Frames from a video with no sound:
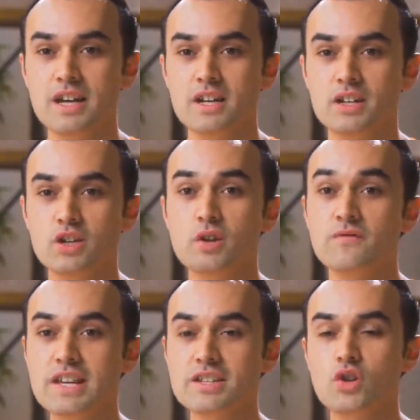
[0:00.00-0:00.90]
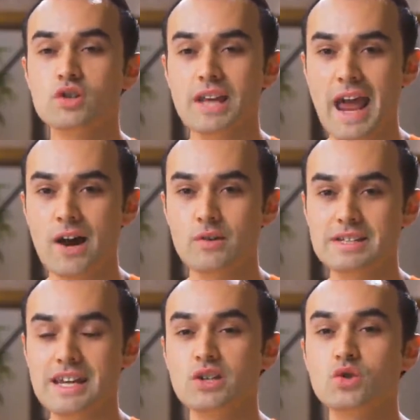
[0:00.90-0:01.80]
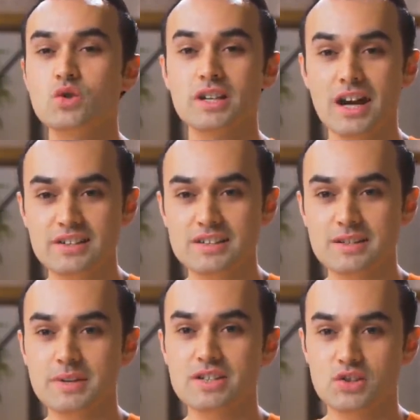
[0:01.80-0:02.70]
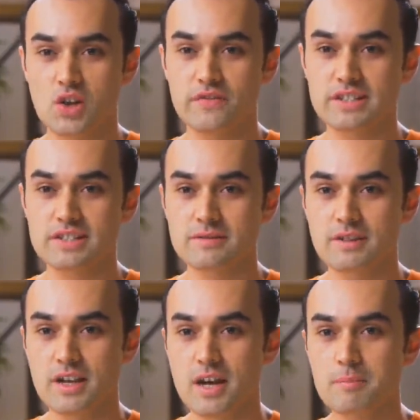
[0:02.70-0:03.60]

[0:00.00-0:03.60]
you invest those hours into customer service. Plus,